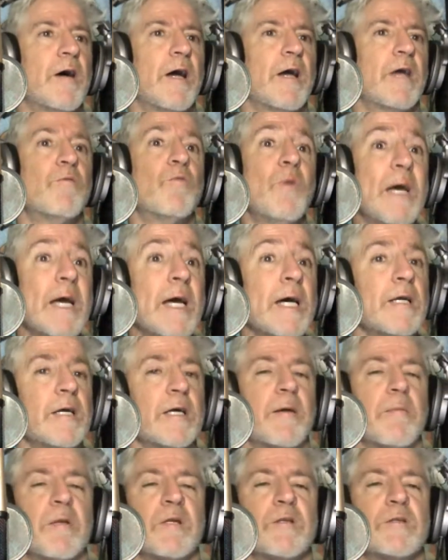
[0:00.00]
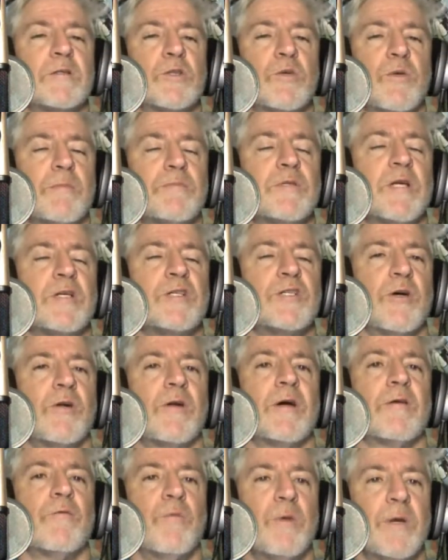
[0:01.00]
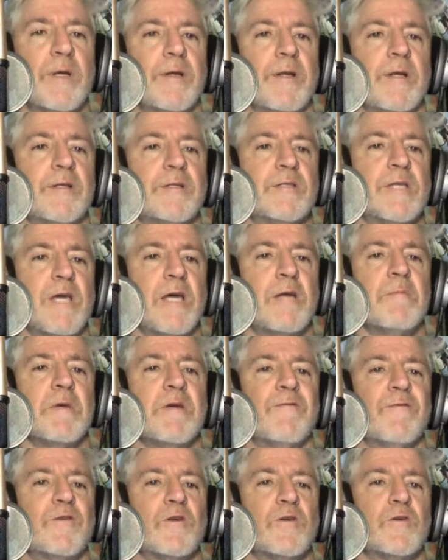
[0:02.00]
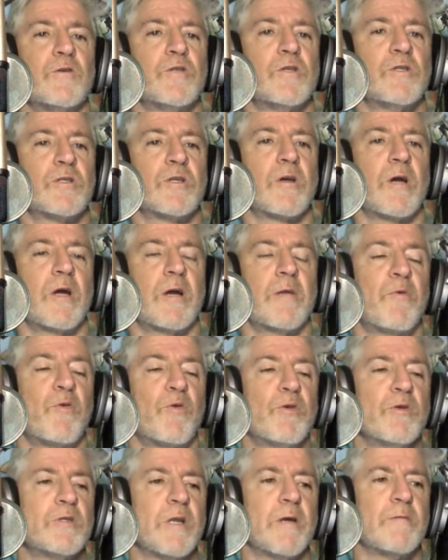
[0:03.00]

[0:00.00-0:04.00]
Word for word: I had read a couple of scripts that Jill had written and sent me to just kind of peruse,